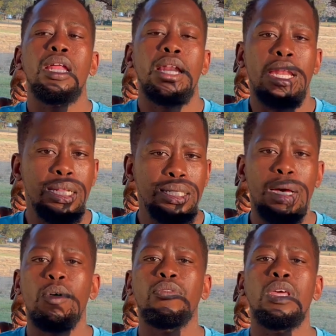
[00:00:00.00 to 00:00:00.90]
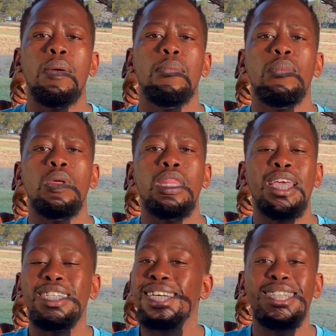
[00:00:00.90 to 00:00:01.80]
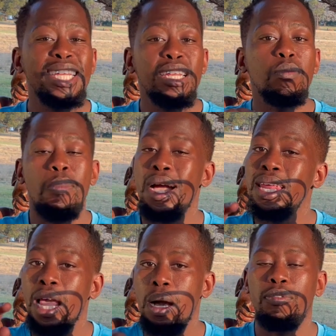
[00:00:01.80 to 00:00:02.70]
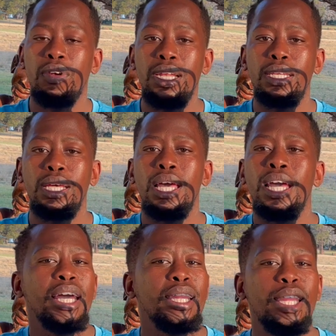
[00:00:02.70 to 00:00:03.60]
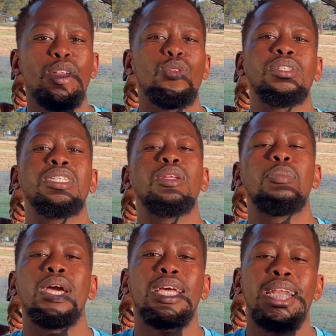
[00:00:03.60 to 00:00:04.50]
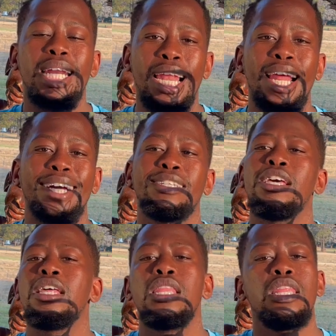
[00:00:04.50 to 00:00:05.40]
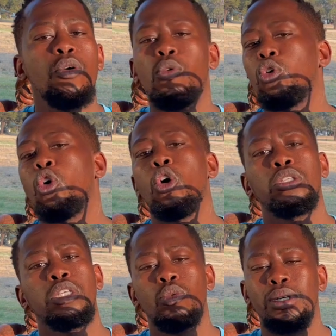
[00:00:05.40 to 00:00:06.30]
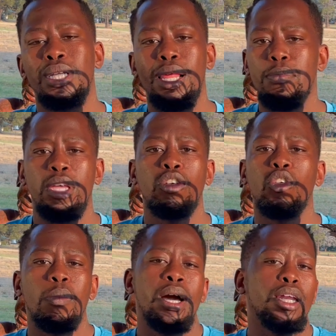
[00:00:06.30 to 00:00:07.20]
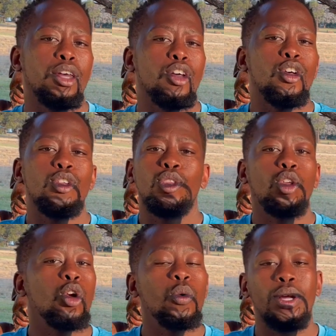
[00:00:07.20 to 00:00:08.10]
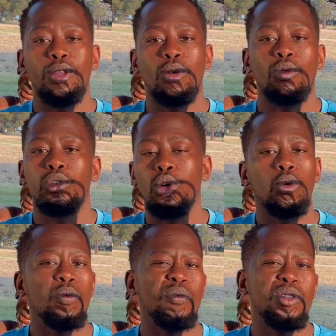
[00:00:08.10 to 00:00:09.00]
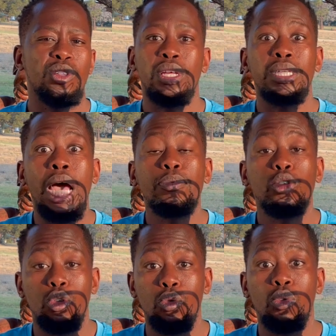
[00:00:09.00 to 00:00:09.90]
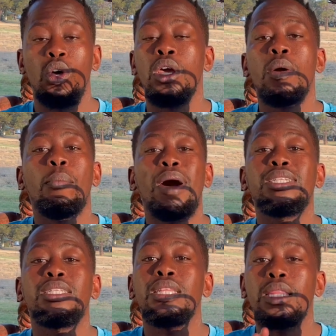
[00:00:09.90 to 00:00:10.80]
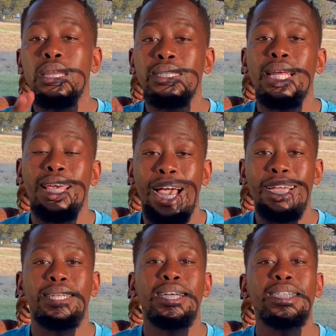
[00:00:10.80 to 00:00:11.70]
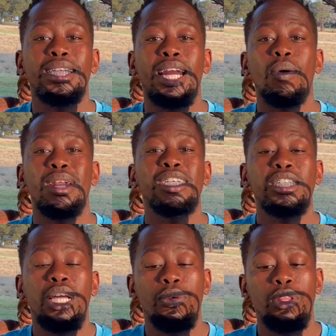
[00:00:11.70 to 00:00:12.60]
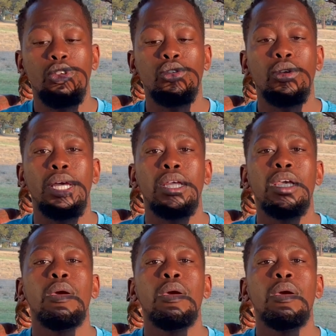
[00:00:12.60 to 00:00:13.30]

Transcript: And some of them, they just need money up front, and then you sit back and relax. They will continuously make your money through and through. So it's up to you, but these are the ideas that I want to share with you today.